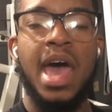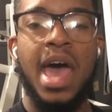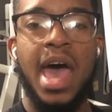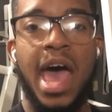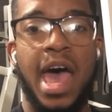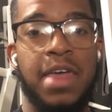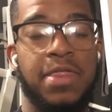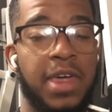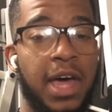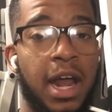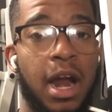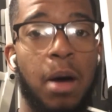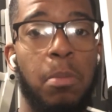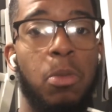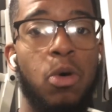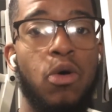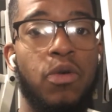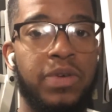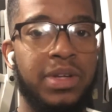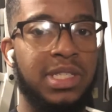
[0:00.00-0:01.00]
And then I'll
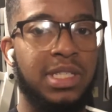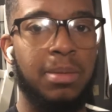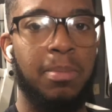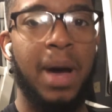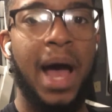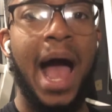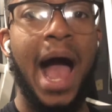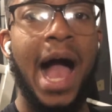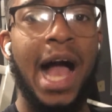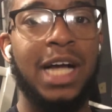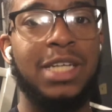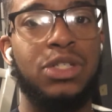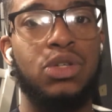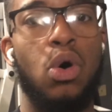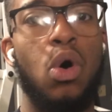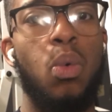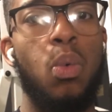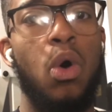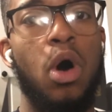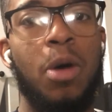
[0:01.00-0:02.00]
move into my
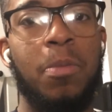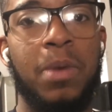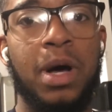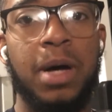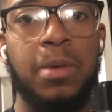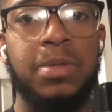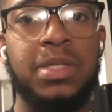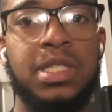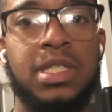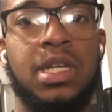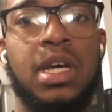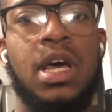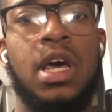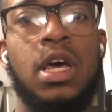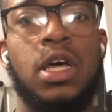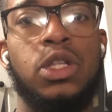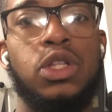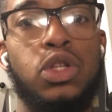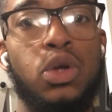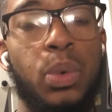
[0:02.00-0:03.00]
actual warm-ups,
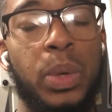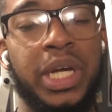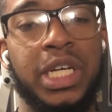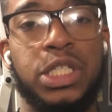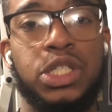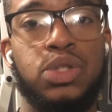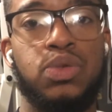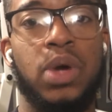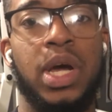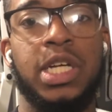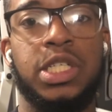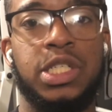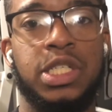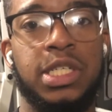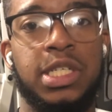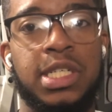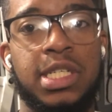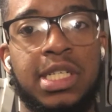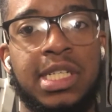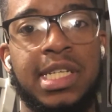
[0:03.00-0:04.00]
doing
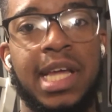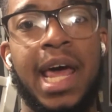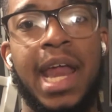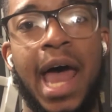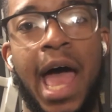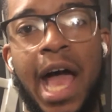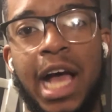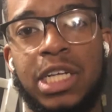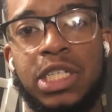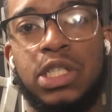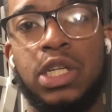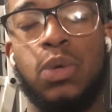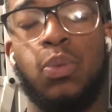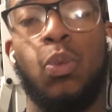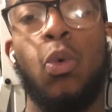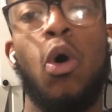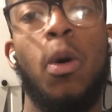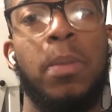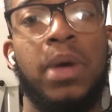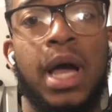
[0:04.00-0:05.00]
stretches and actually
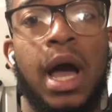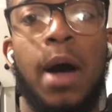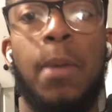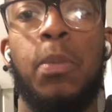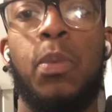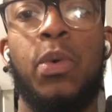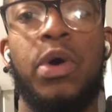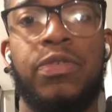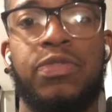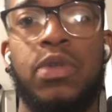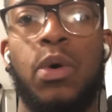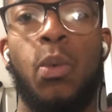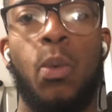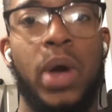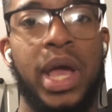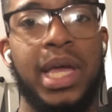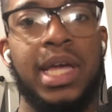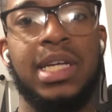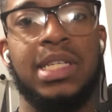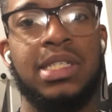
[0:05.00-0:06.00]
warming up with the
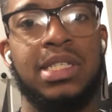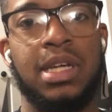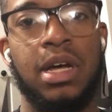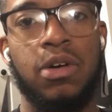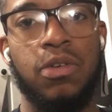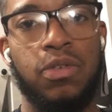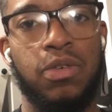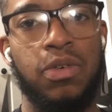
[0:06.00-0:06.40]
weight itself.